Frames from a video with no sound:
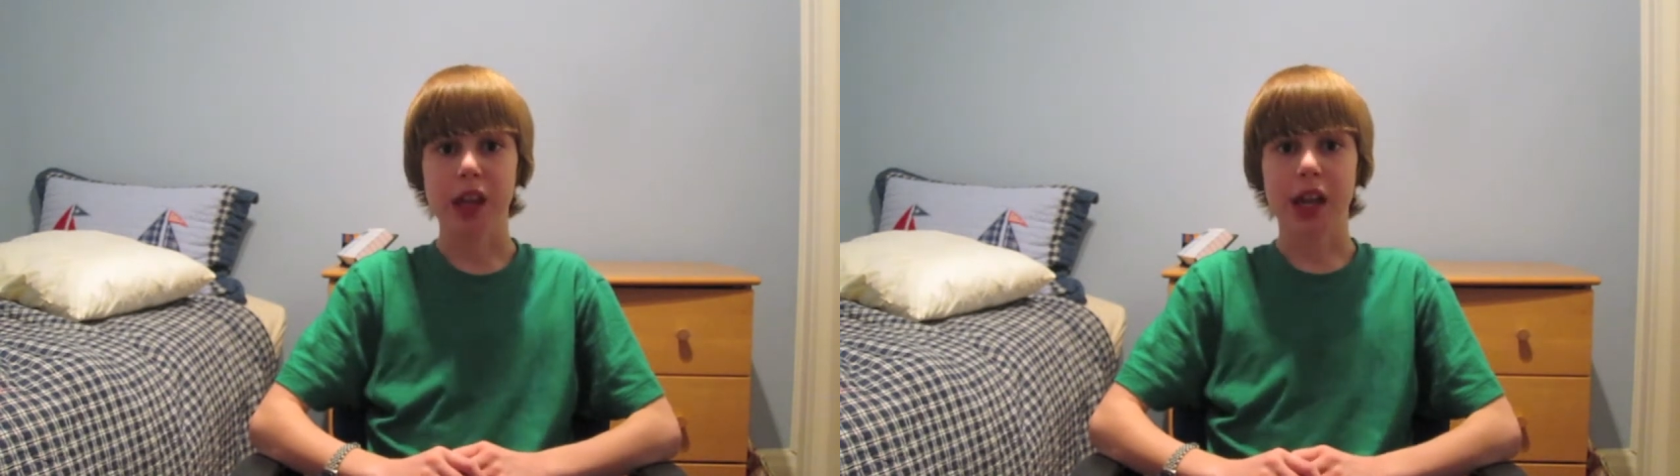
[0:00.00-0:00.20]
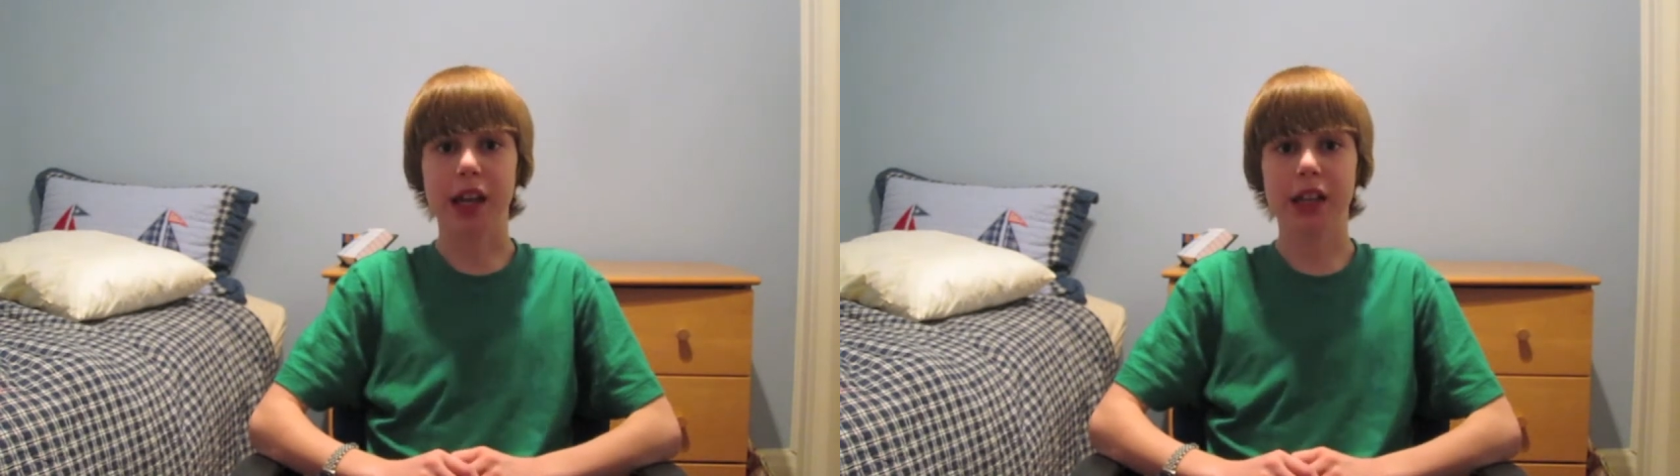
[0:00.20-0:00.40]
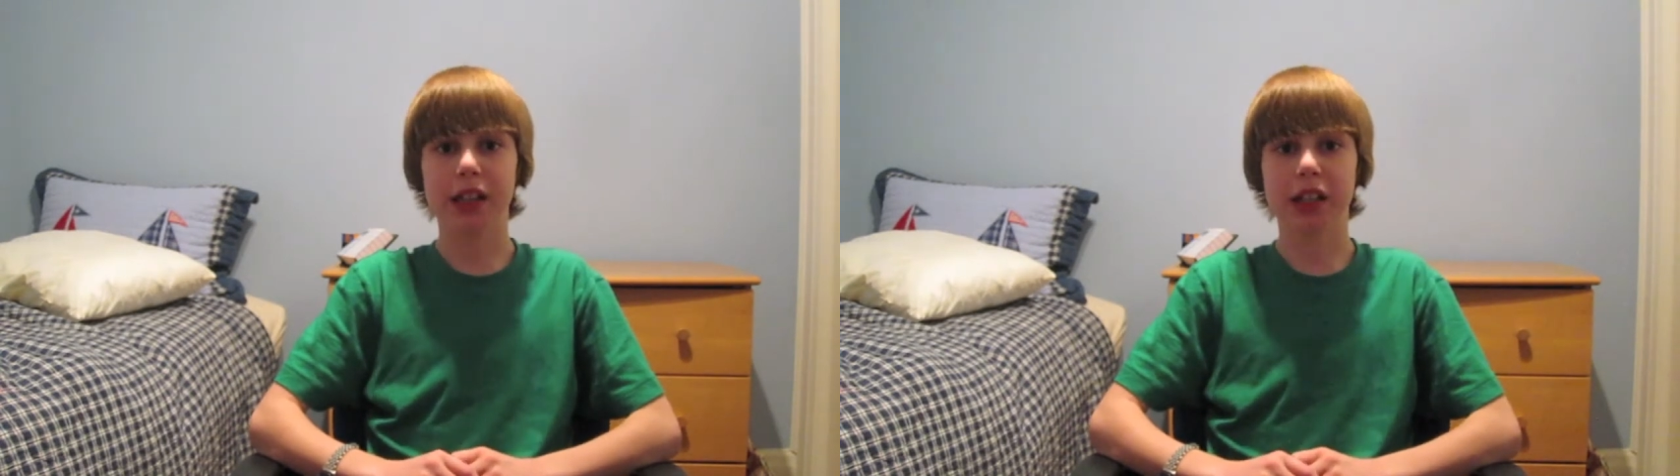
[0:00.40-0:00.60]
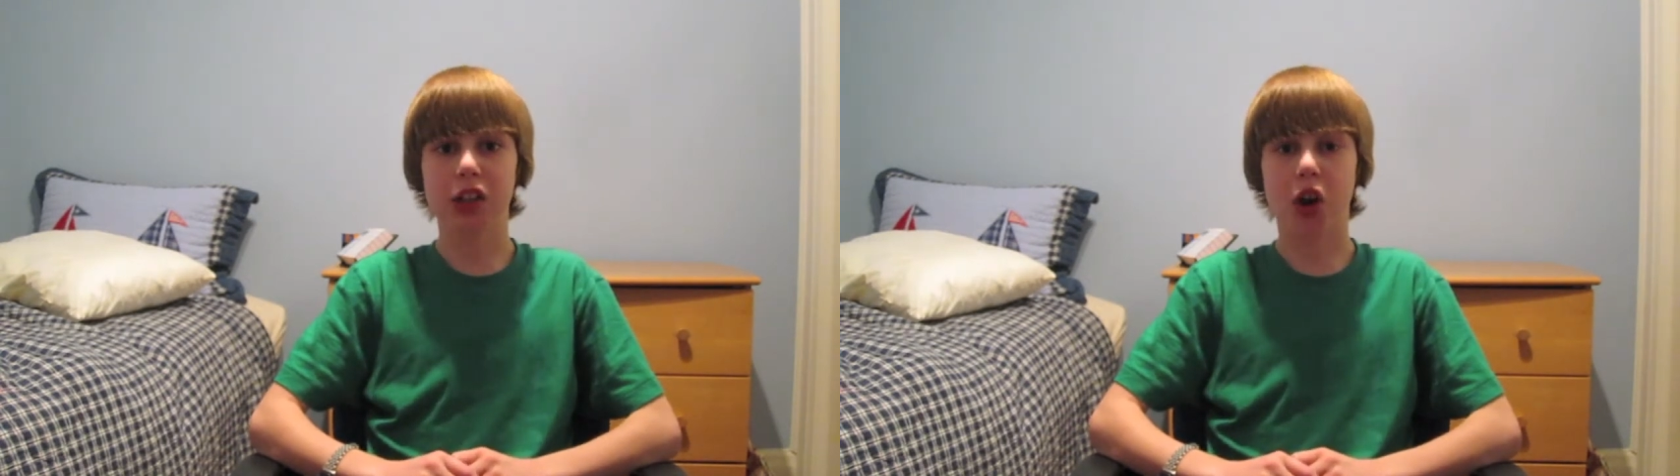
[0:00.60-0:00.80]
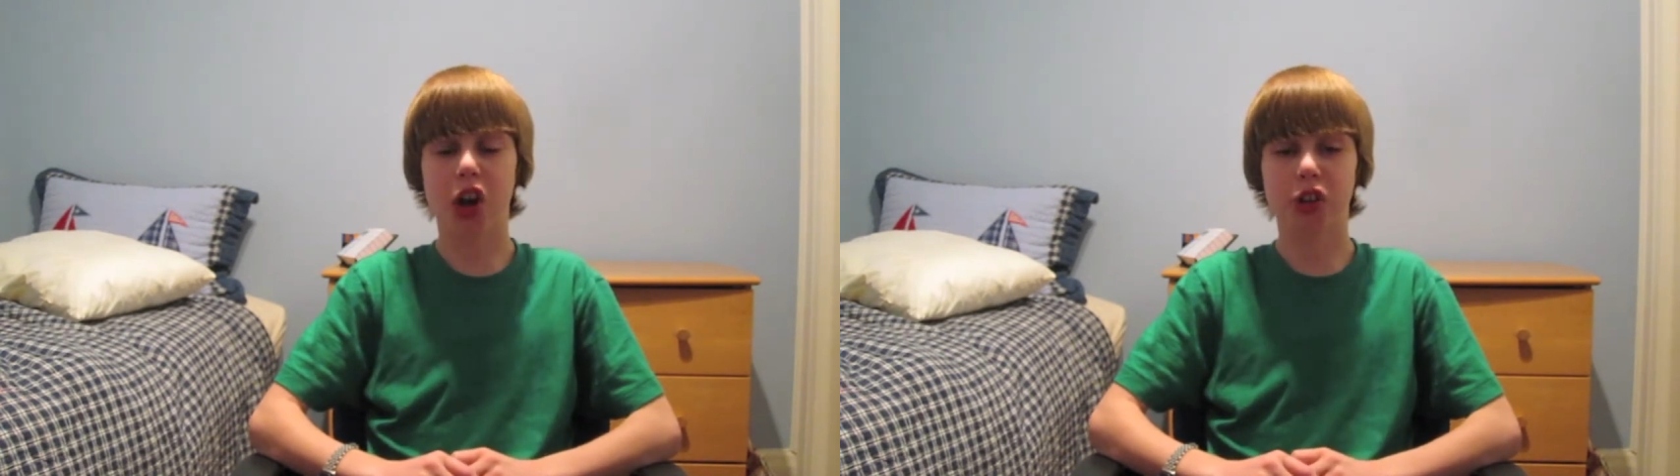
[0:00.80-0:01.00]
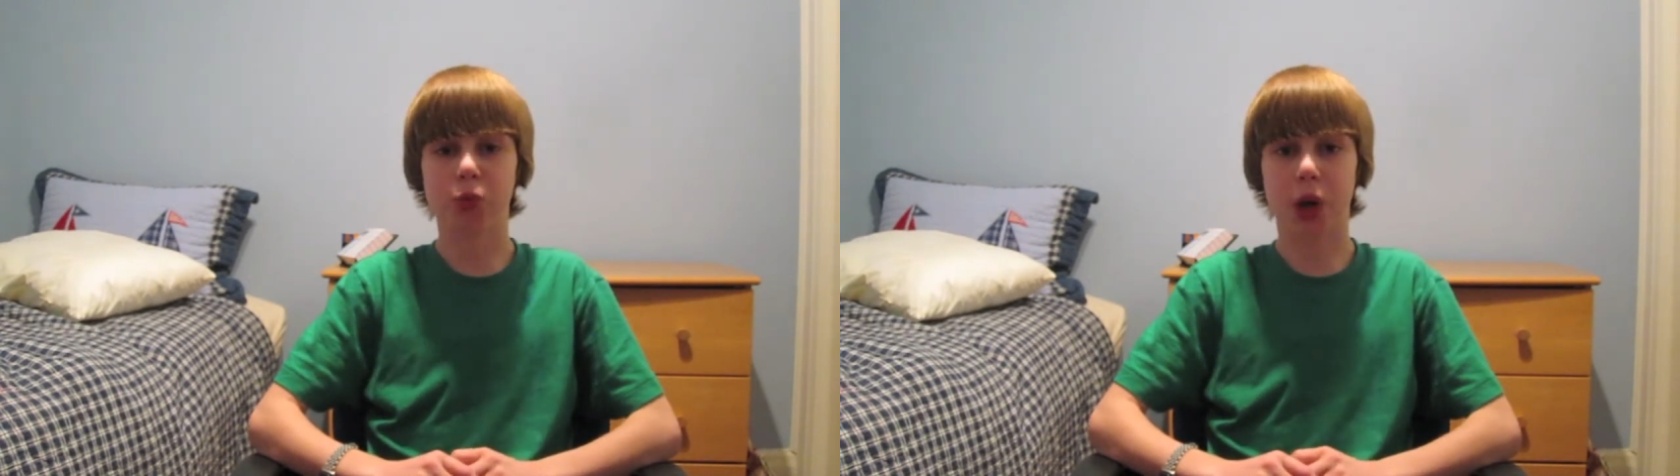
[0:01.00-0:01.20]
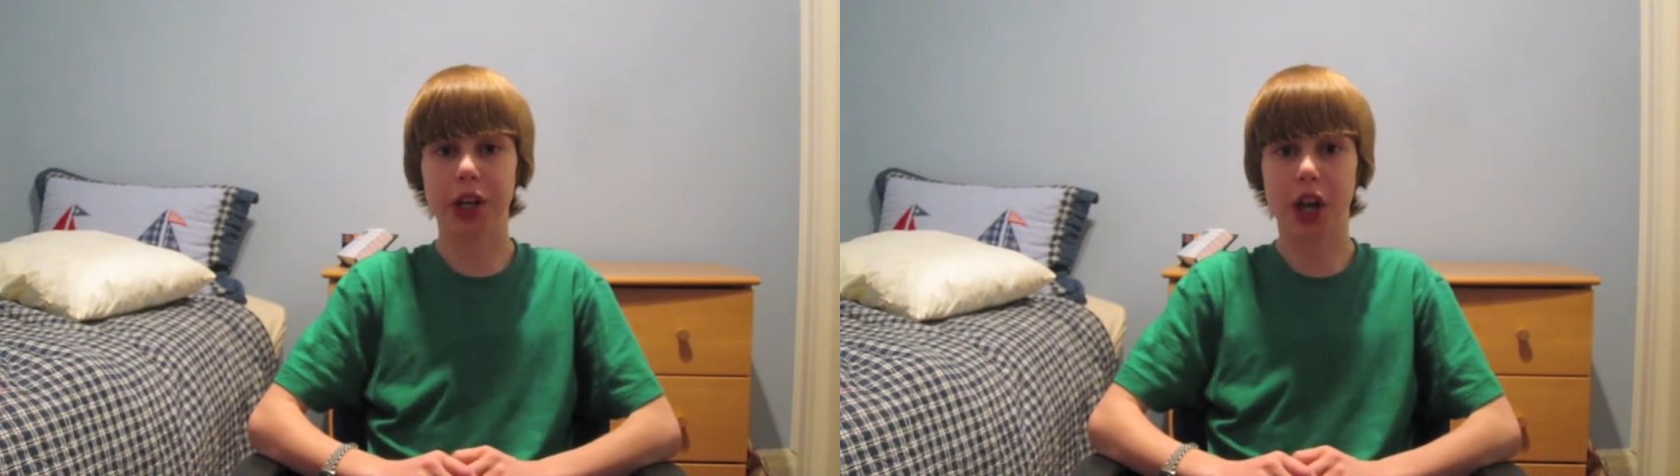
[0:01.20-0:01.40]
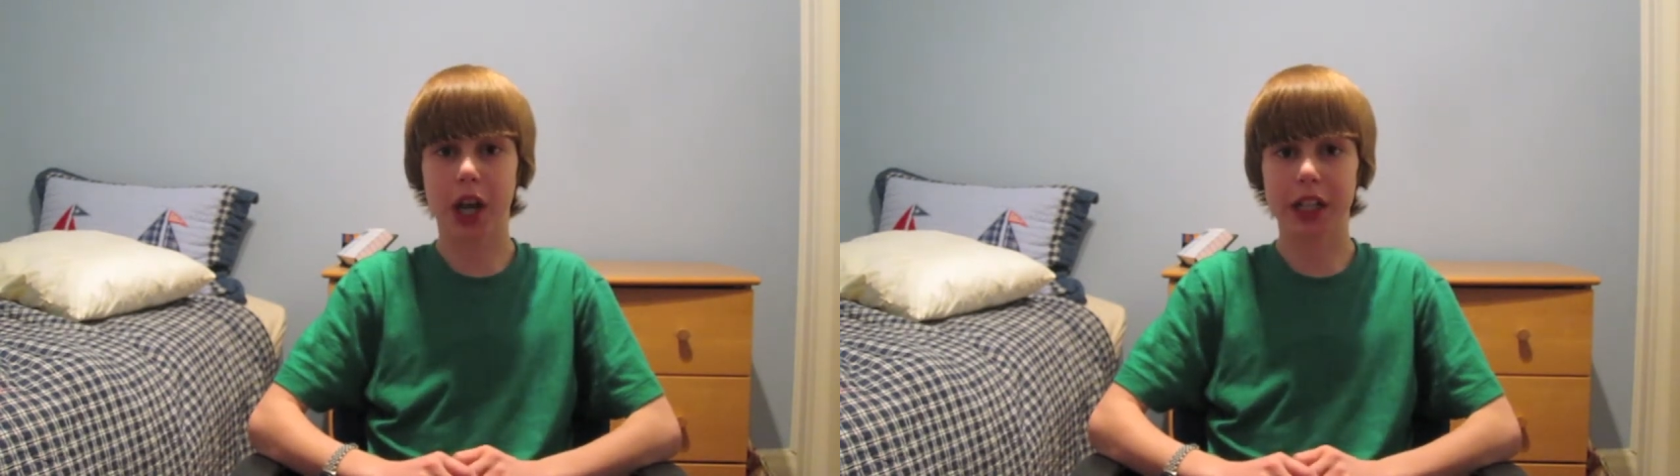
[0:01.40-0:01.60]
And it costs
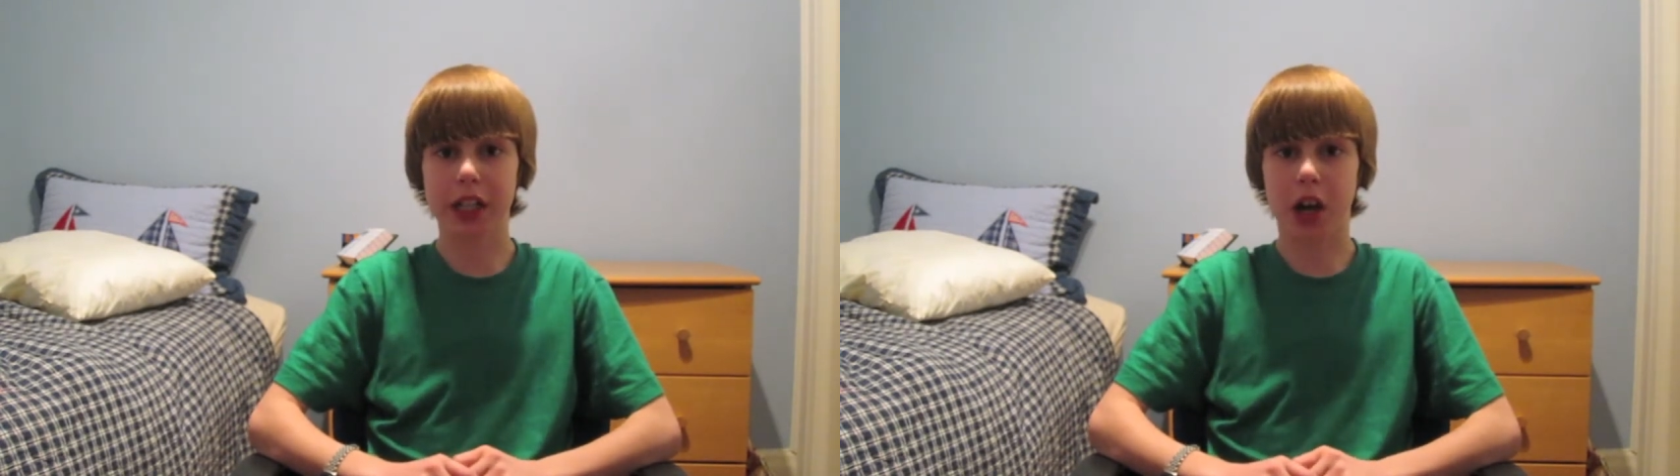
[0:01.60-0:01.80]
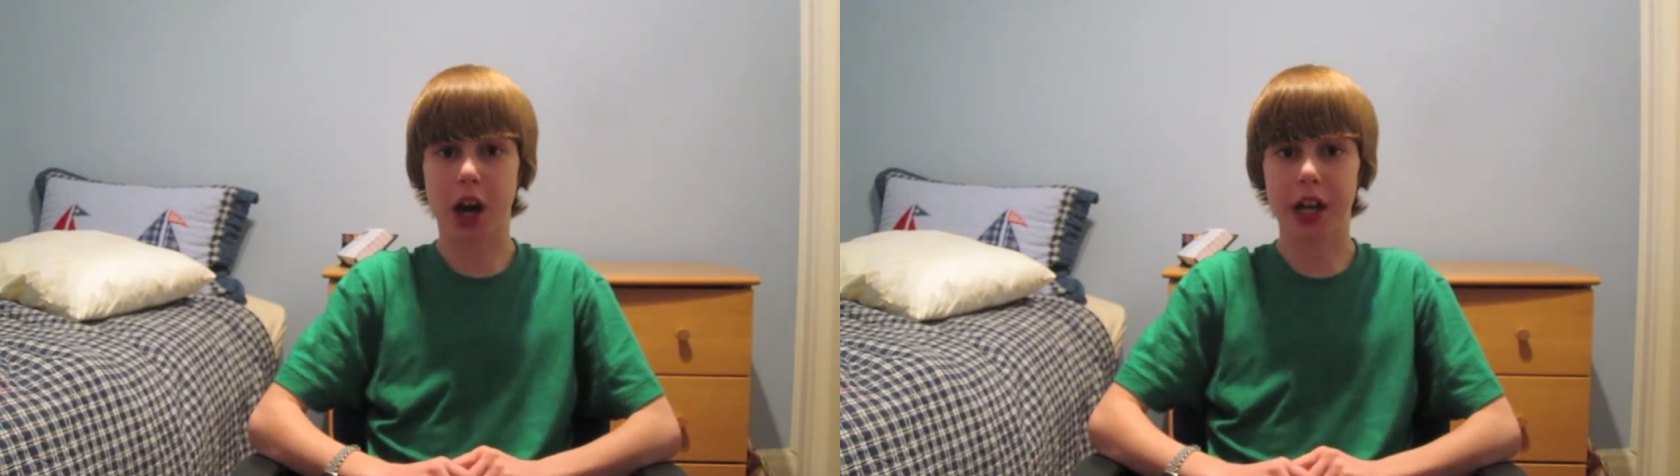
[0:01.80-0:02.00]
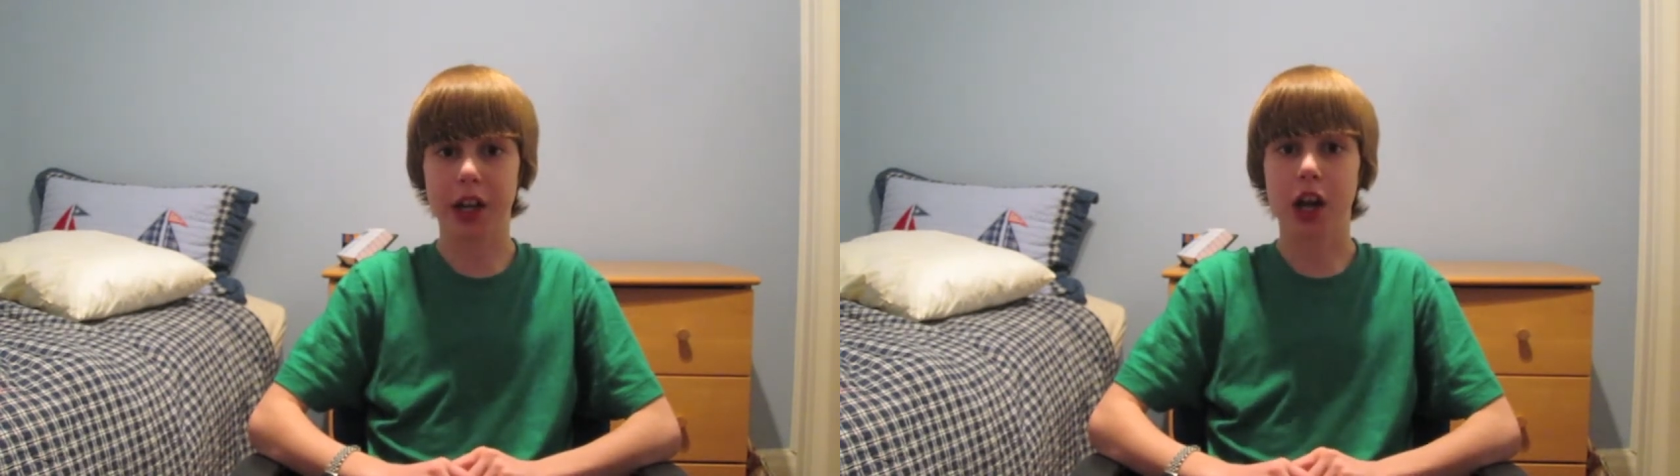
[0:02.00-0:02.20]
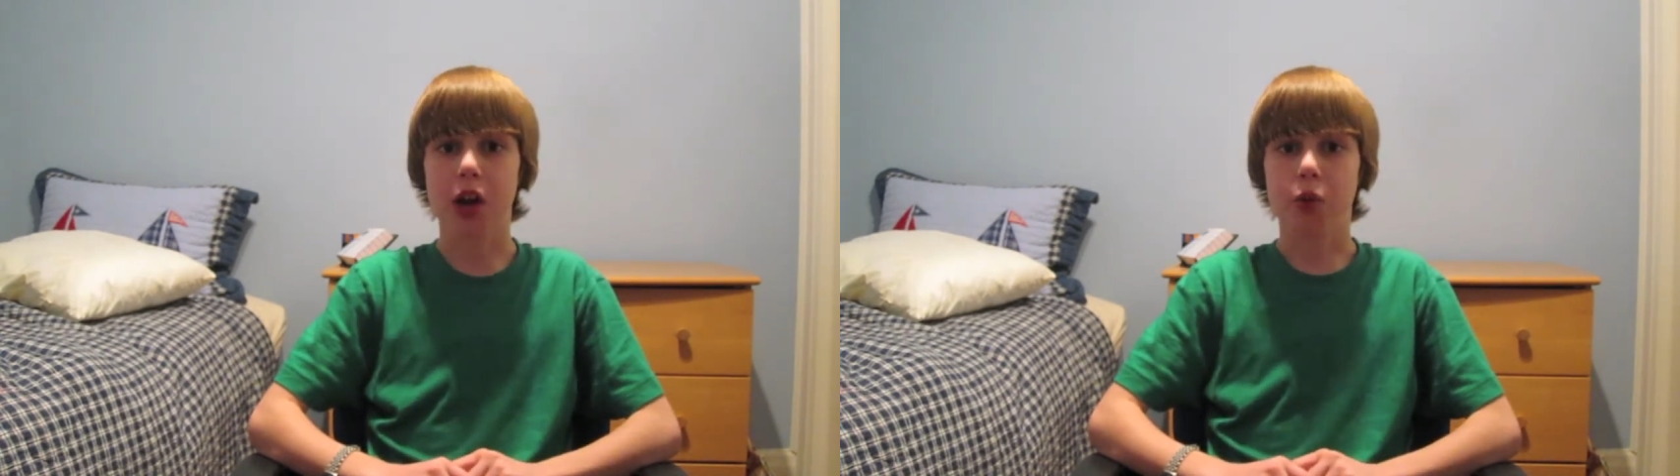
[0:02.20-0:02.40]
$1.99